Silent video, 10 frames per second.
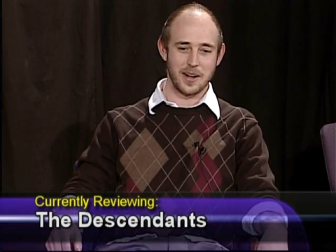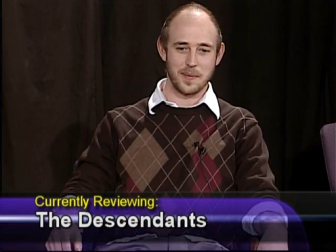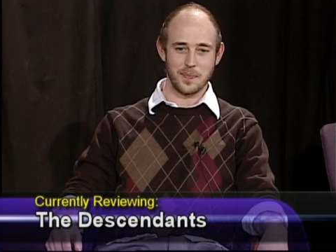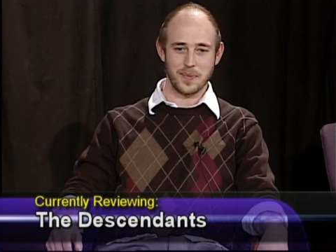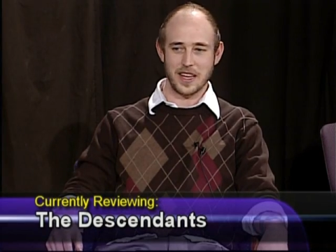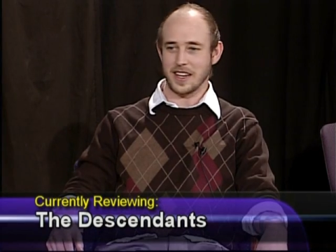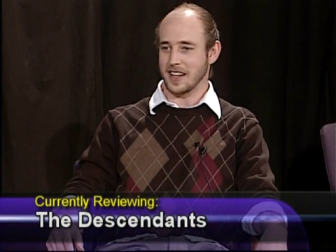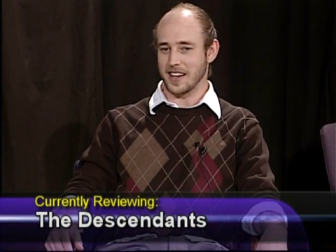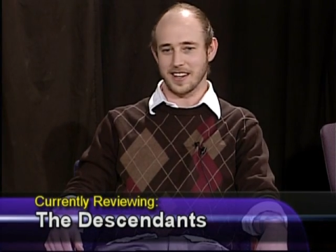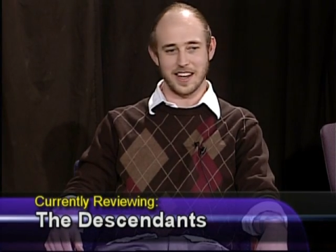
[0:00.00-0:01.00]
And then
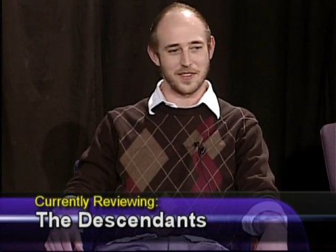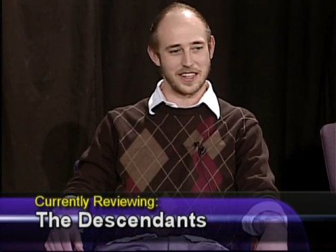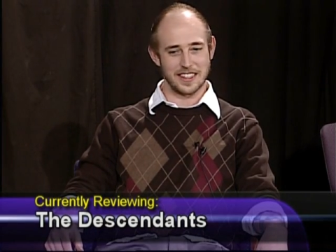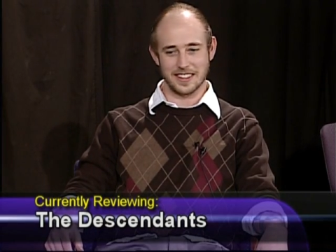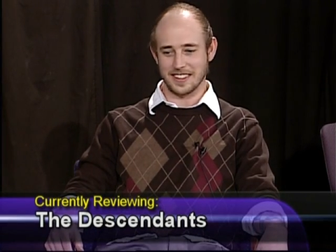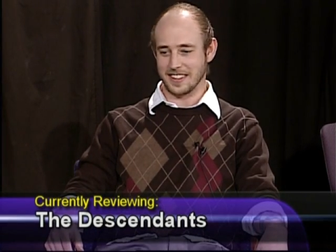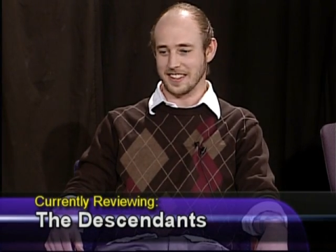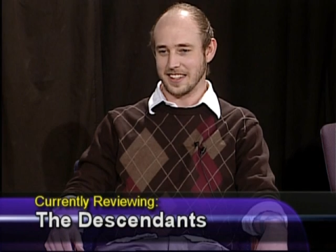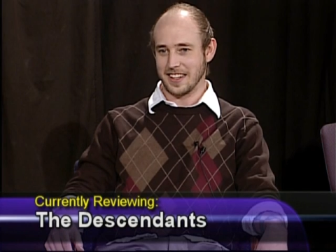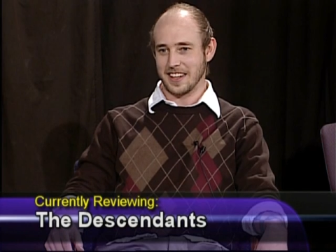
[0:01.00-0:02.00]
you got,
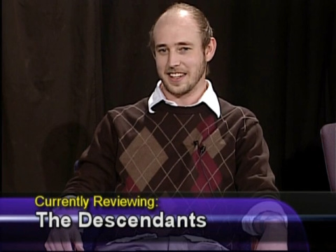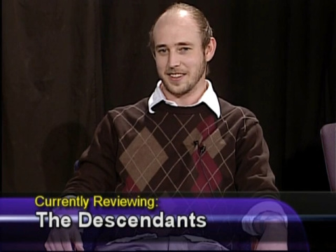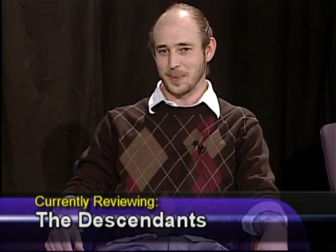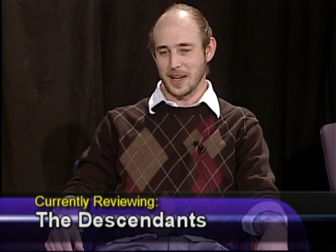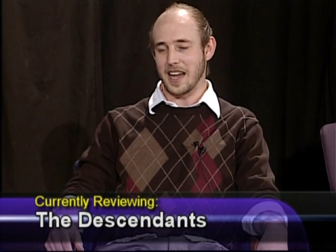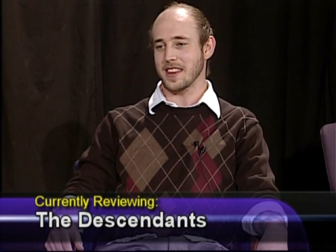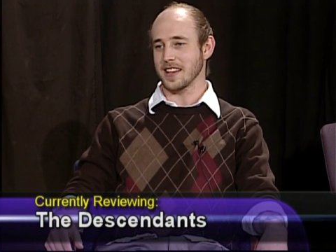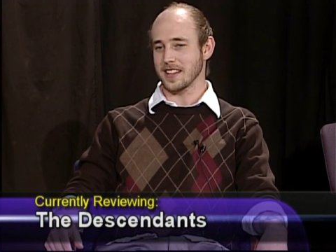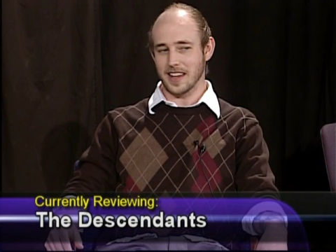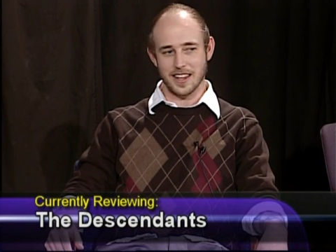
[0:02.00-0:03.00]
but I
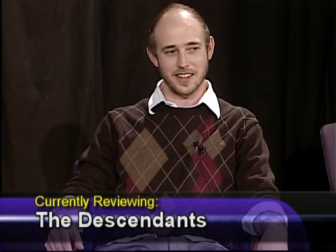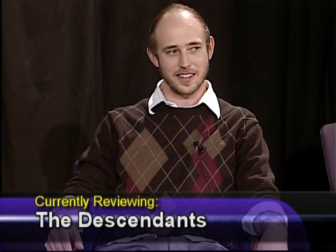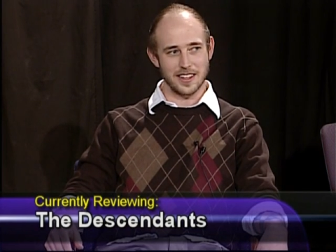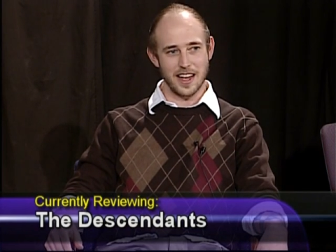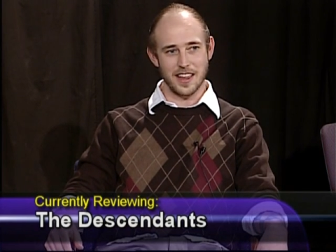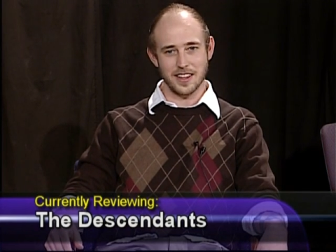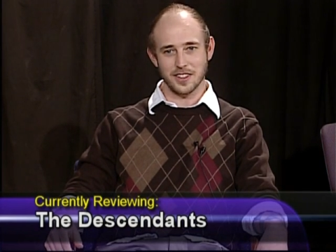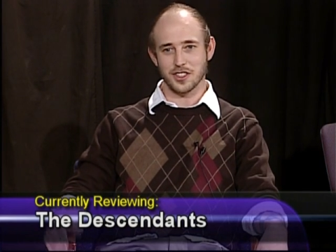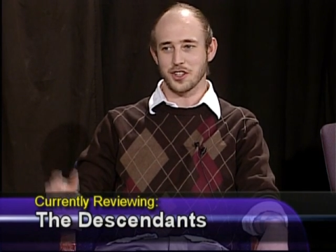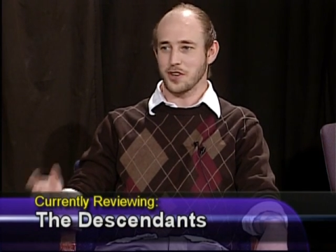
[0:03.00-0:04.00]
think
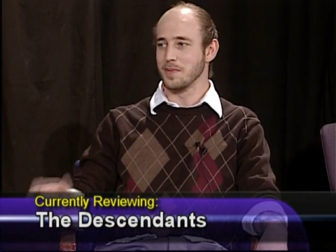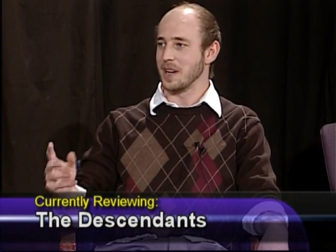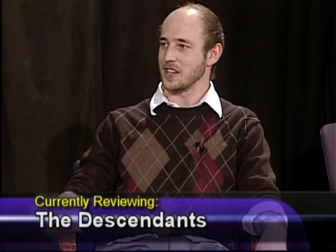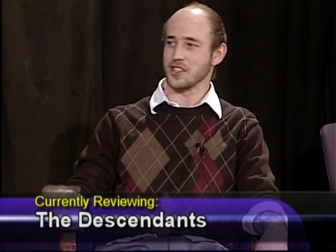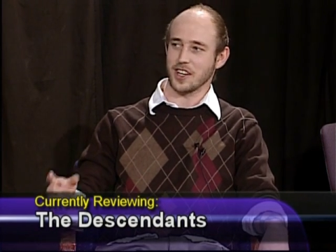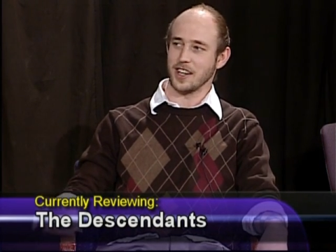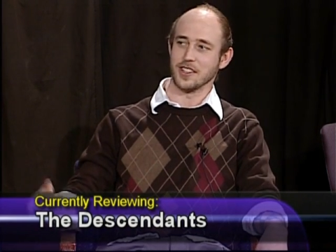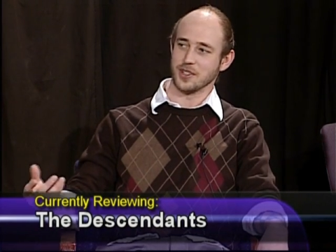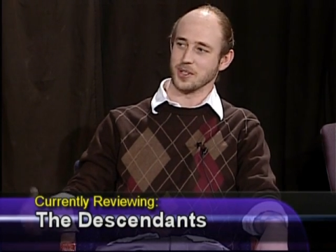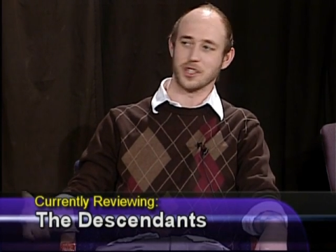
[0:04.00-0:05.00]
there's too much
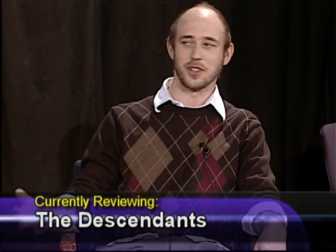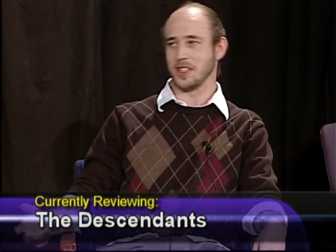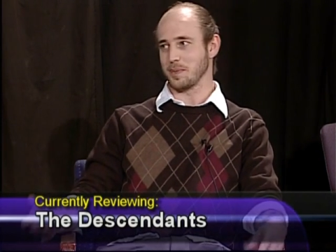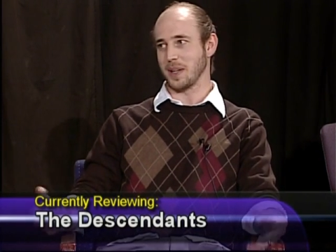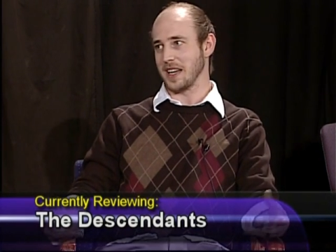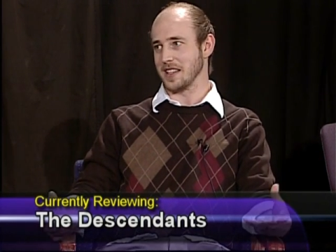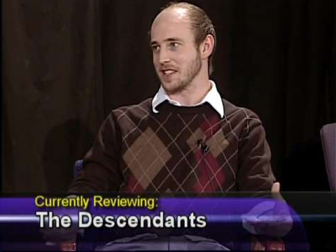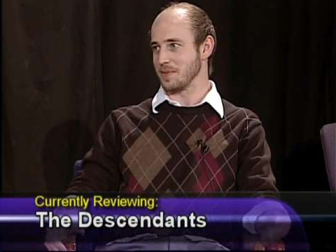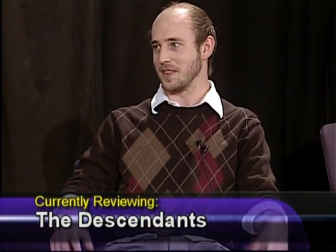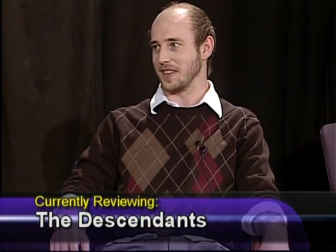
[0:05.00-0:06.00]
on George Clooney's plate in
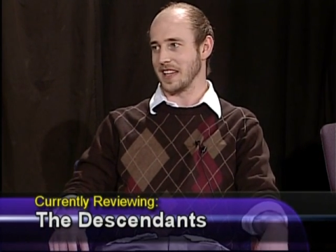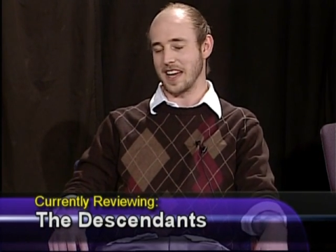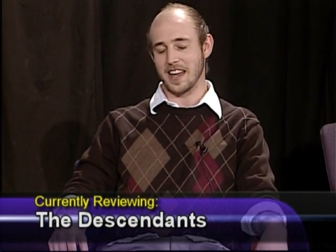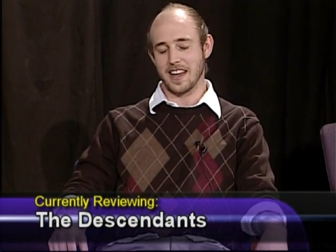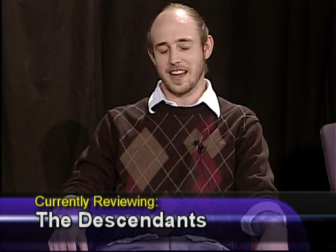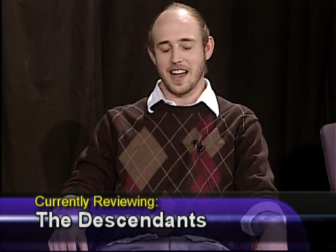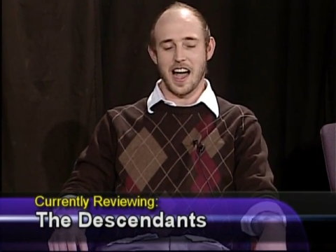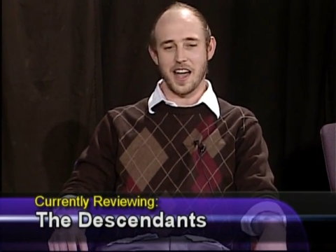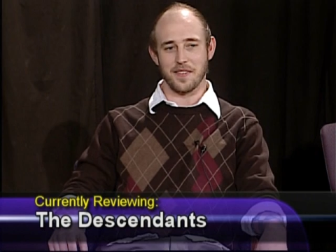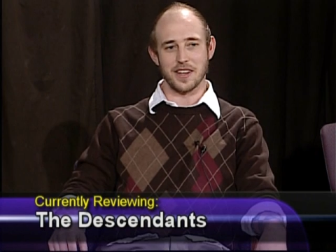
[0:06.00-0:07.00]
this movie that
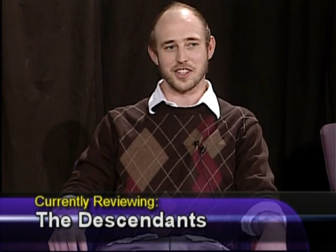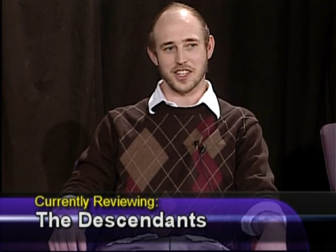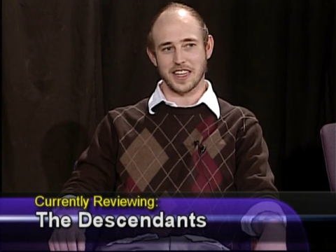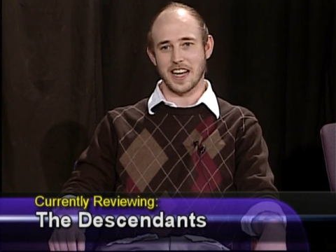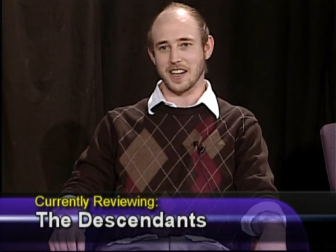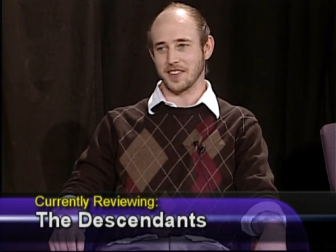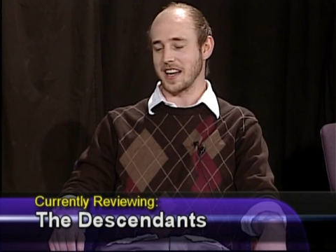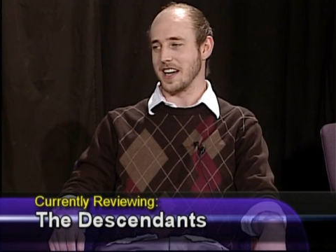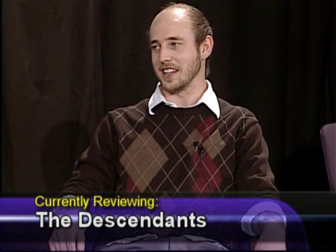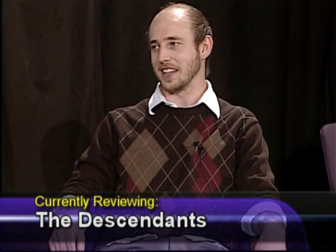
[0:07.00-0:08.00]
I eventually kind of
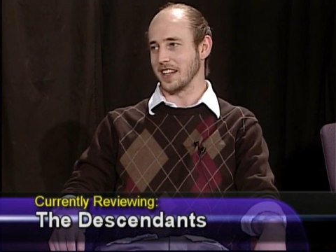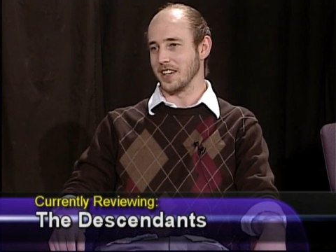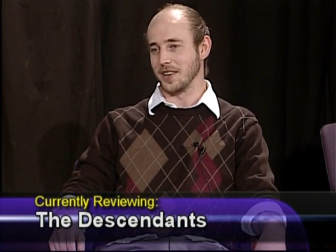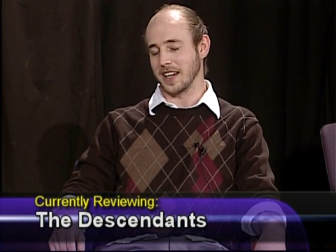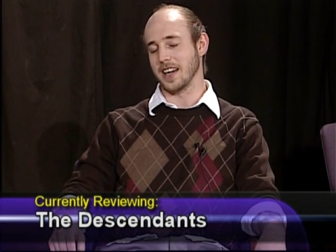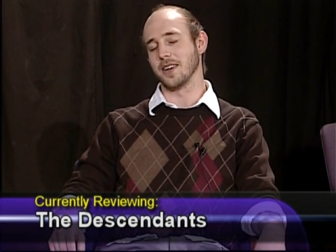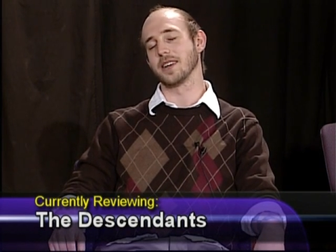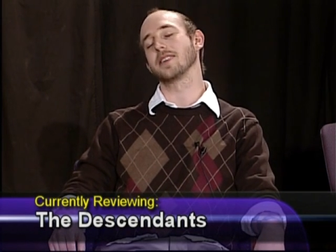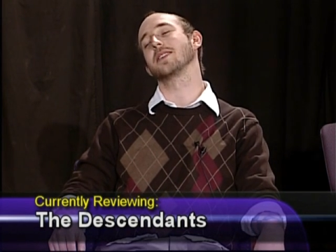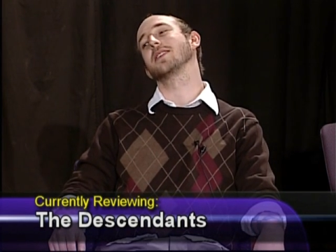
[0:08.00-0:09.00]
got like, okay,